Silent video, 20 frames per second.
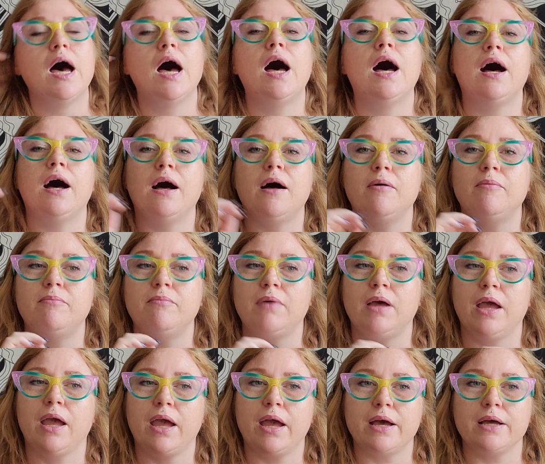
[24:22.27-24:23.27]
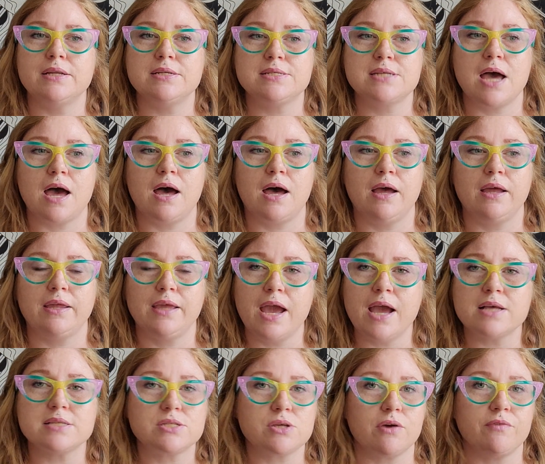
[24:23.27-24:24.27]
Um, and uh, yeah,
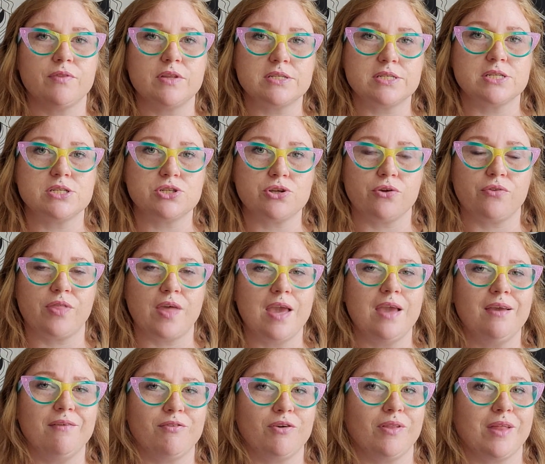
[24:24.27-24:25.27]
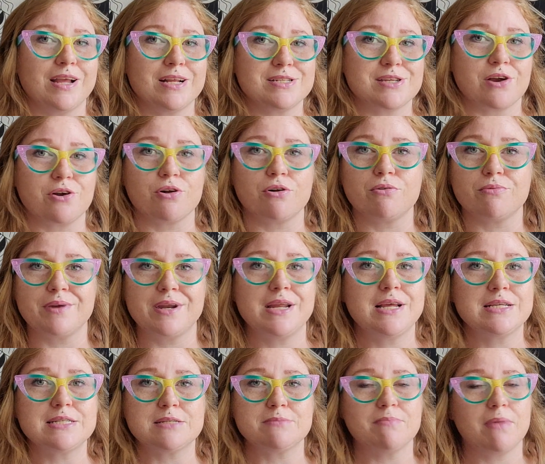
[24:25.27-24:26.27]
so if this is your thing, if you like tarot
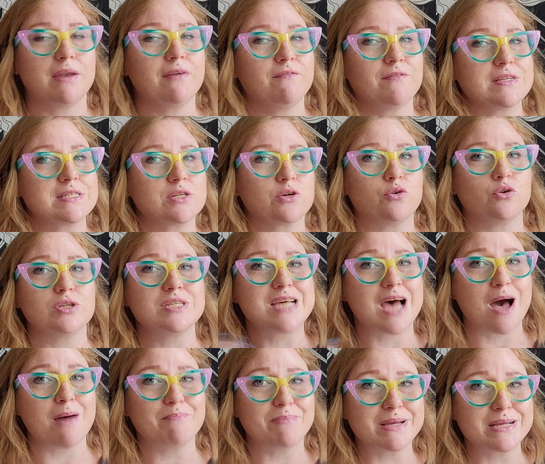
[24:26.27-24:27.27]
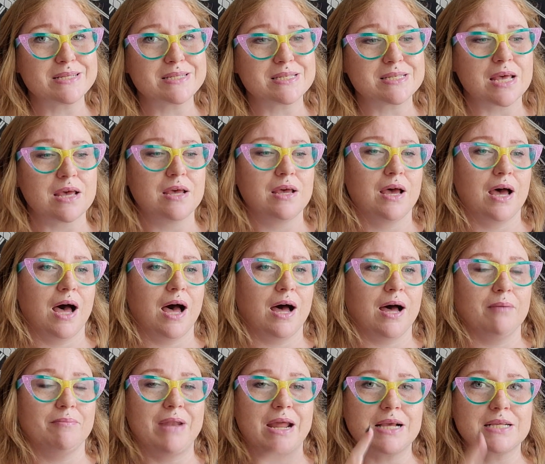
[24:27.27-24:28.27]
readings, metaphysical topics,
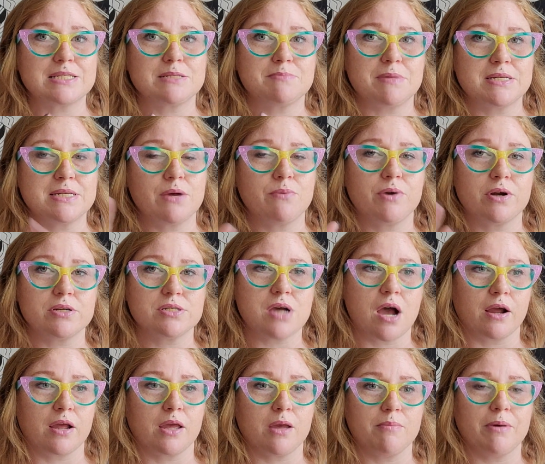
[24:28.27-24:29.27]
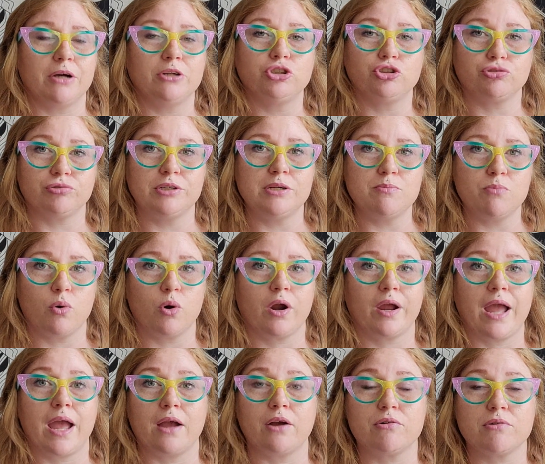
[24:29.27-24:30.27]
um, next Monday we are talking about dream work
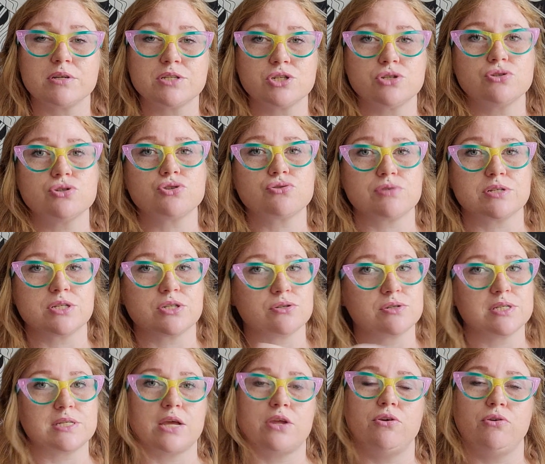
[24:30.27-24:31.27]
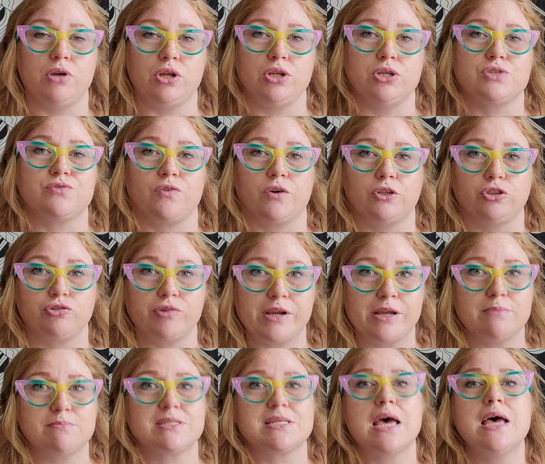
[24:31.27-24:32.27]
and crystals, crystals that you can use for
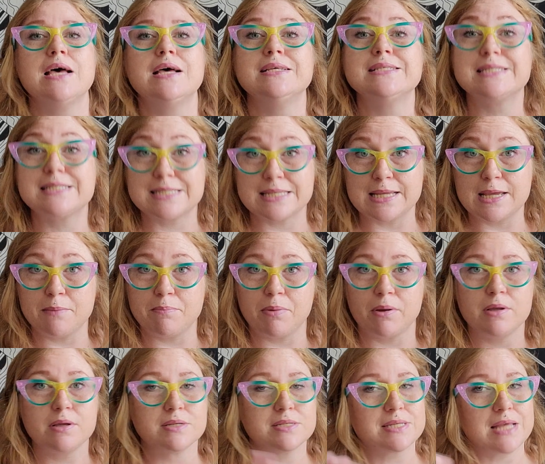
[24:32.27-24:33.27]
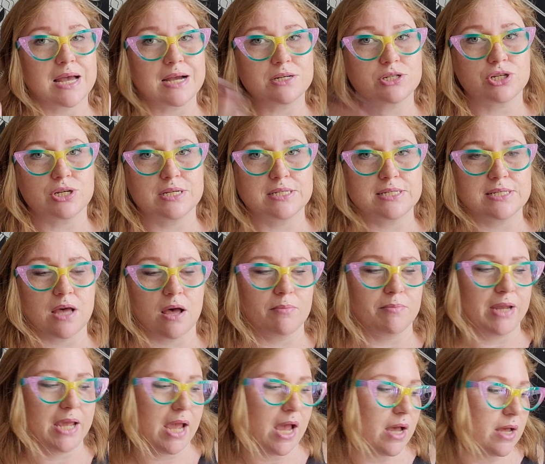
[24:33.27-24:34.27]
dreams, sleep slash
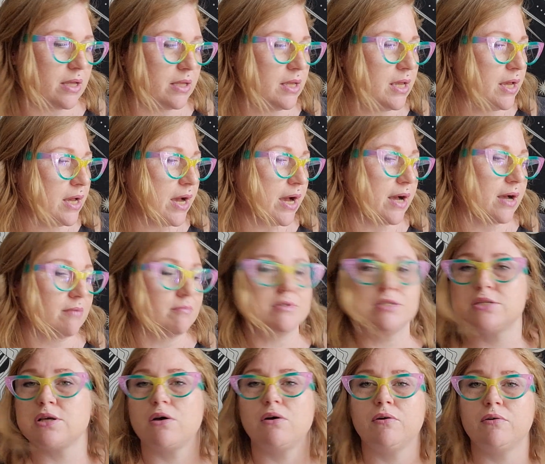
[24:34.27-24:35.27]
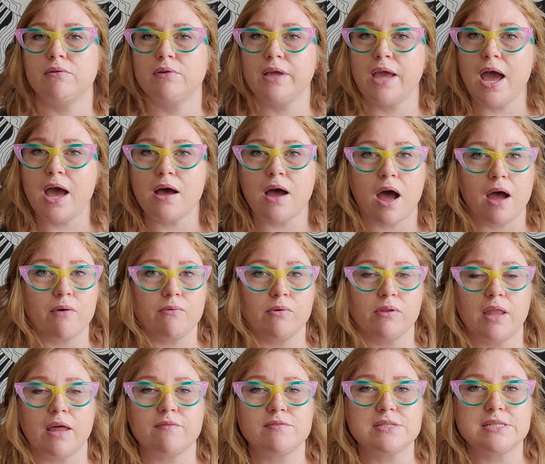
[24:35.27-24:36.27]
insomnia. Um, so yeah, I will
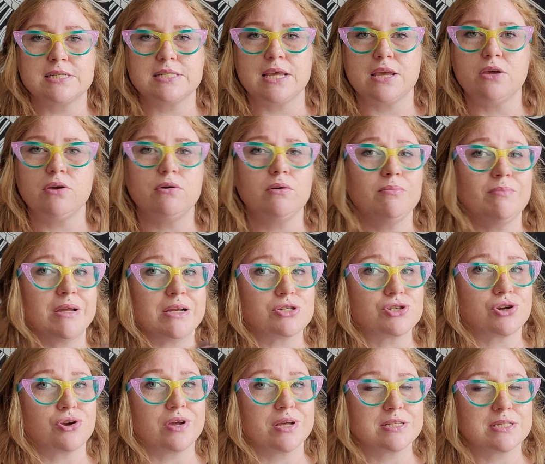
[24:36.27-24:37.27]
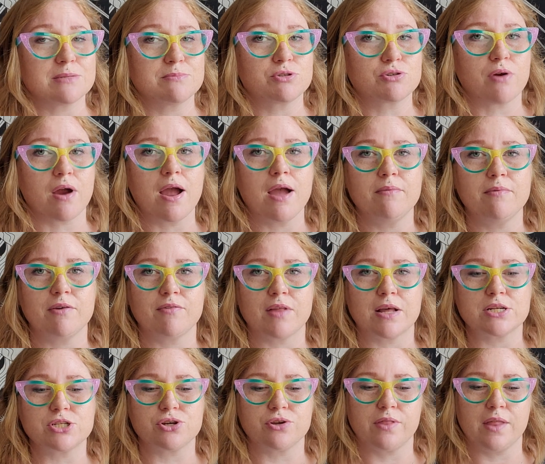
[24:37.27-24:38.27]
love to see you. Make sure you hit subscribe if
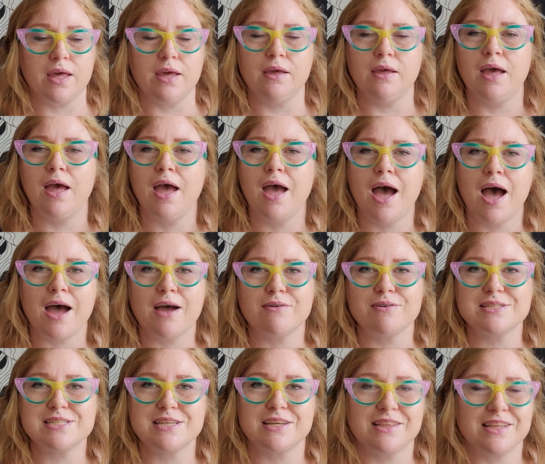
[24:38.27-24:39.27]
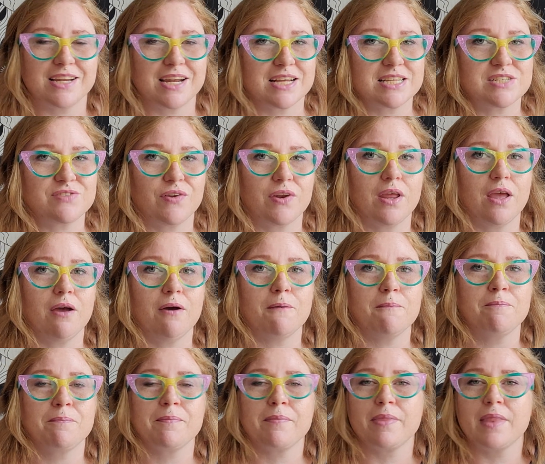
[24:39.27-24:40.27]
that's your thing. I will see you in the next video.
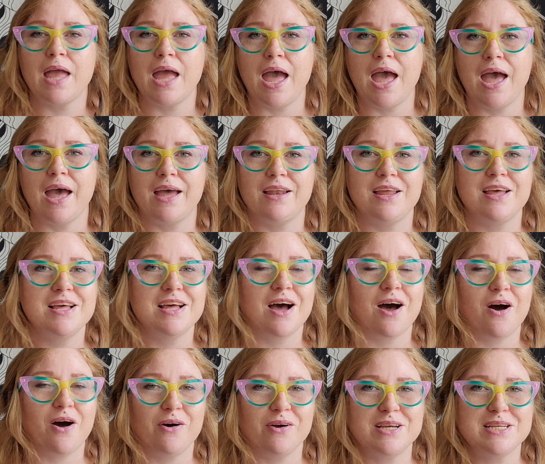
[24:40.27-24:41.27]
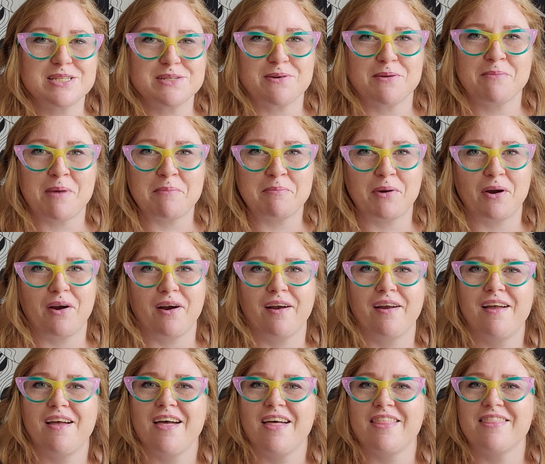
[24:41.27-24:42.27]
And always remember
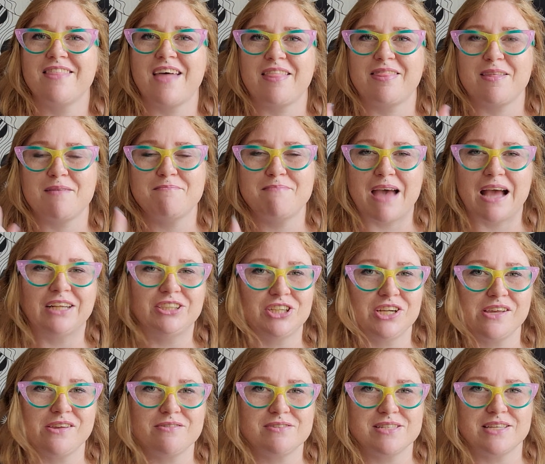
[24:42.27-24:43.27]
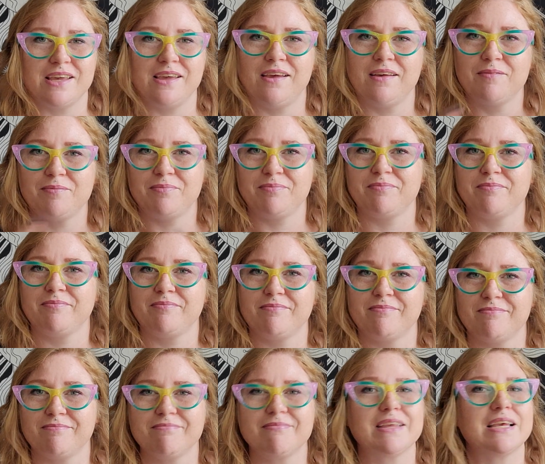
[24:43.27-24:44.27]
that the magic you seek
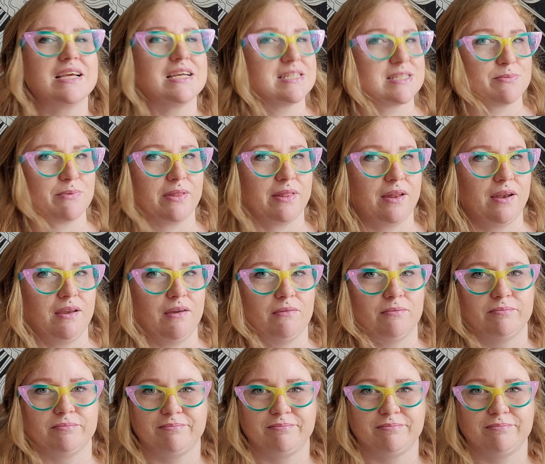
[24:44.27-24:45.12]
is within you.